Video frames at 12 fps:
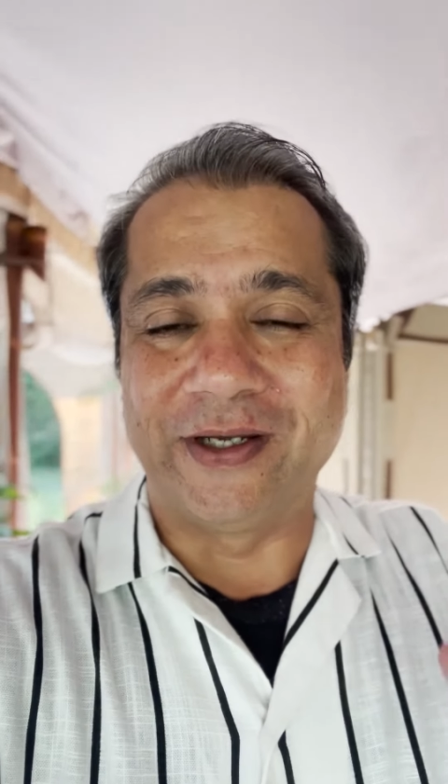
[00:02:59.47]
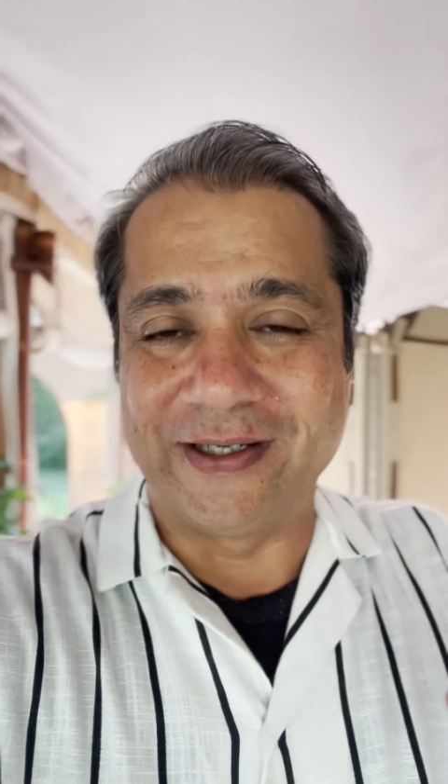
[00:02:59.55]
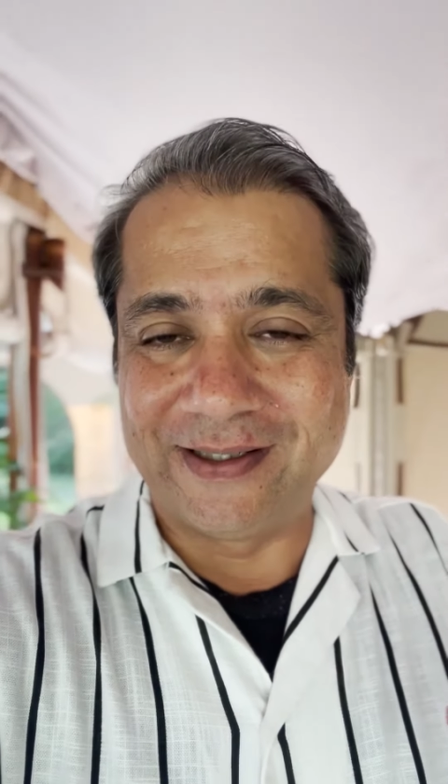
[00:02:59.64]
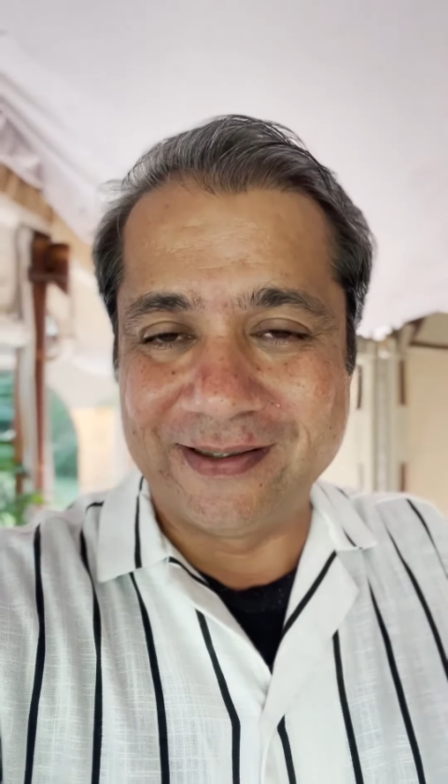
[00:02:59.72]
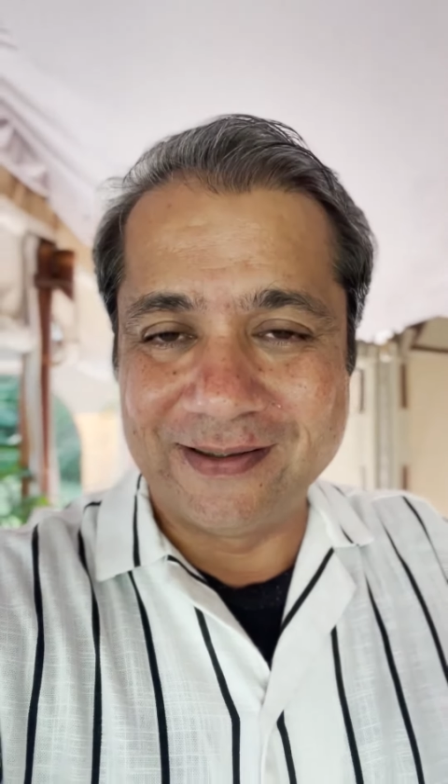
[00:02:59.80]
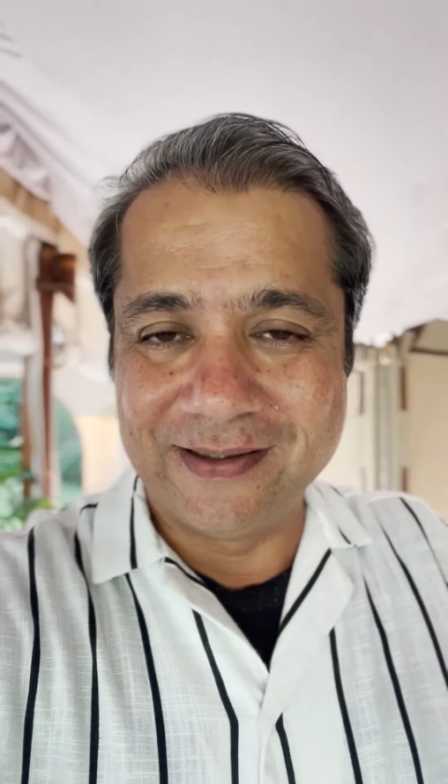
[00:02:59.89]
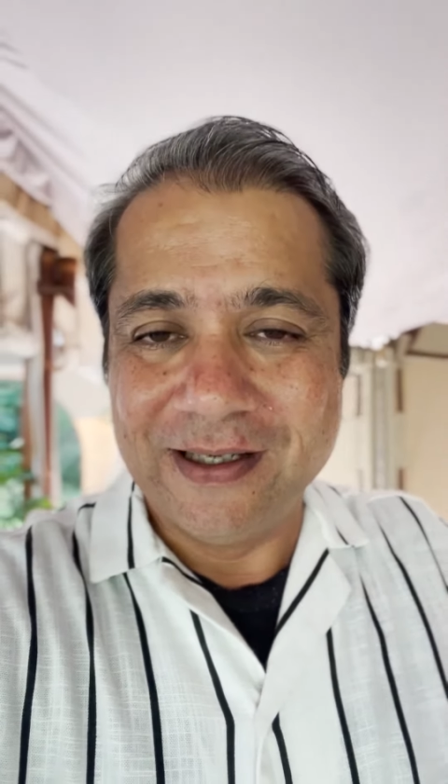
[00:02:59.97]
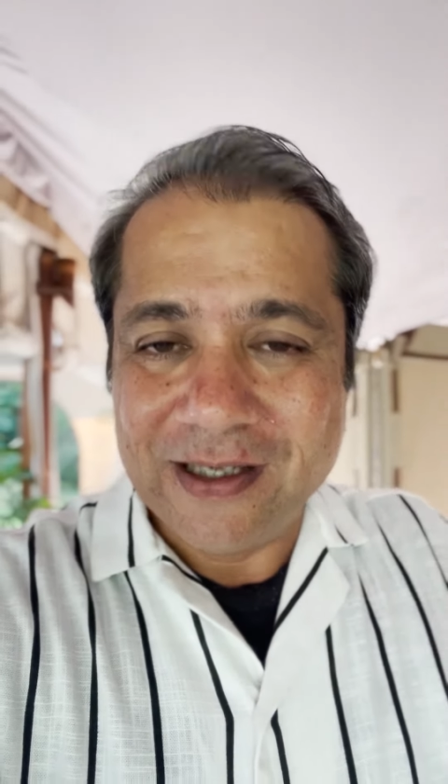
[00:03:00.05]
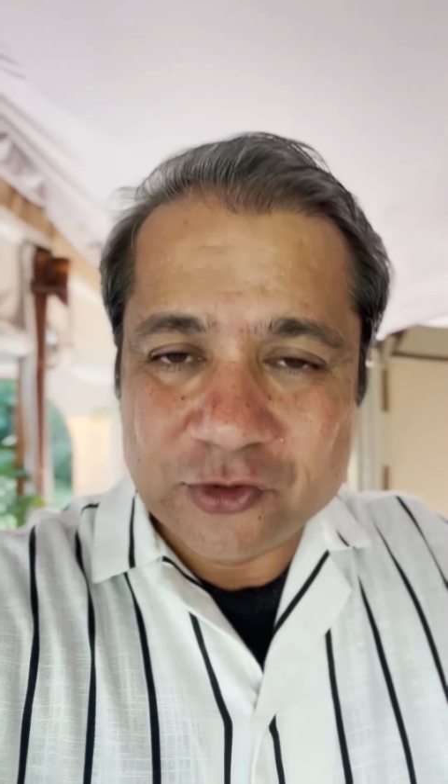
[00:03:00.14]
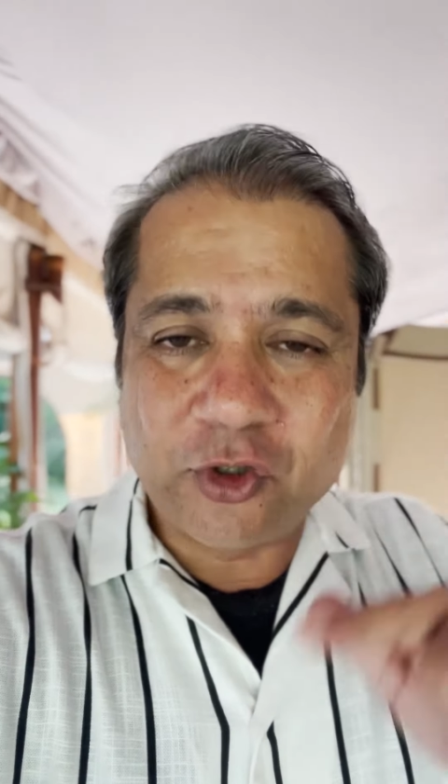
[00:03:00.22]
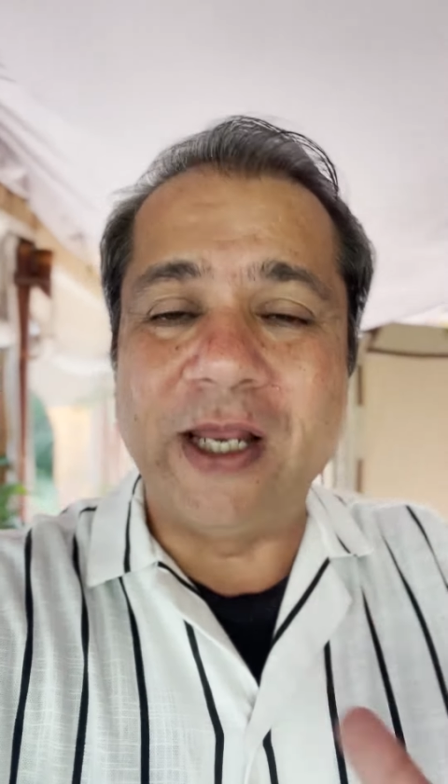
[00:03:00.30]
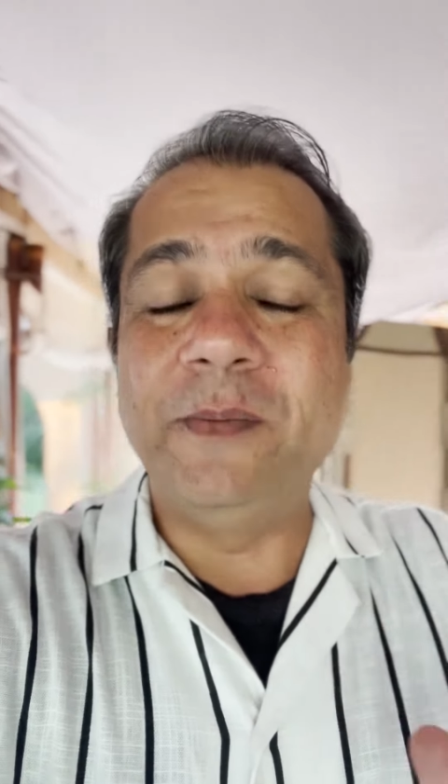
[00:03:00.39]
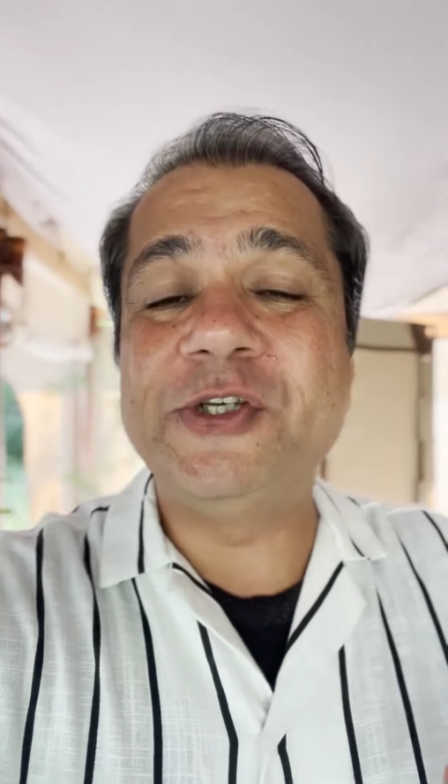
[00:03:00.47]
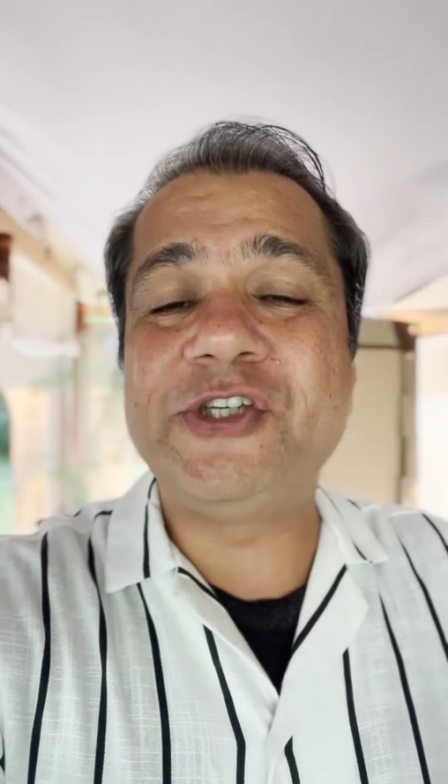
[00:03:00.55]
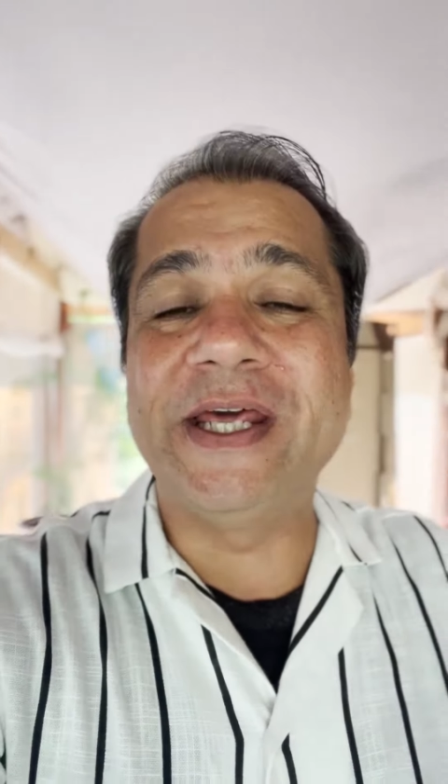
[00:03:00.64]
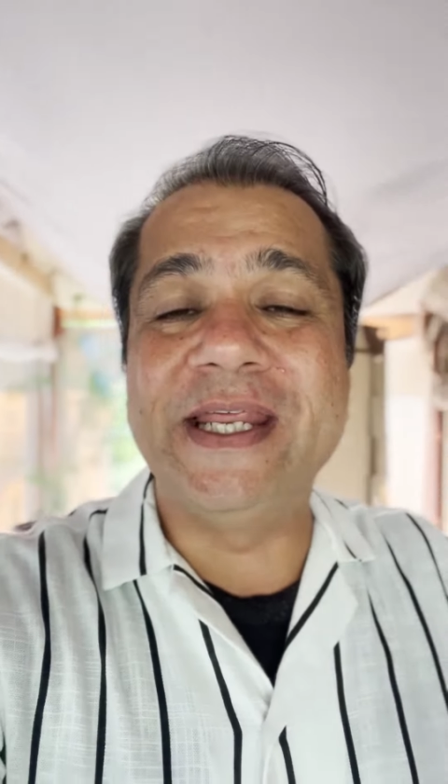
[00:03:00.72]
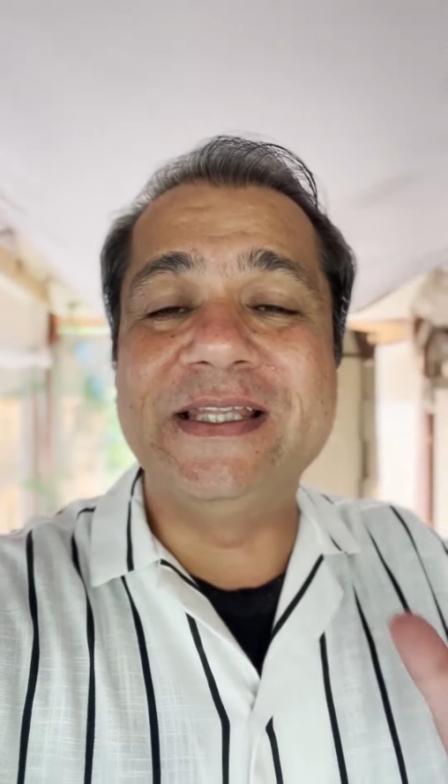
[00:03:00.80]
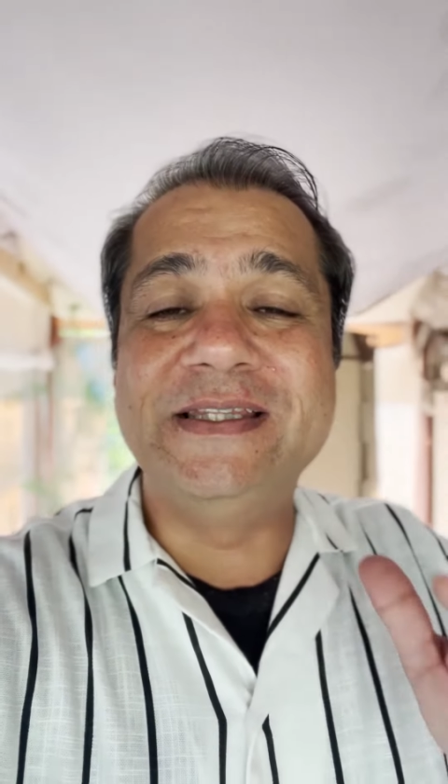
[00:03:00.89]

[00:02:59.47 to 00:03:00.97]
it. So I'll be sharing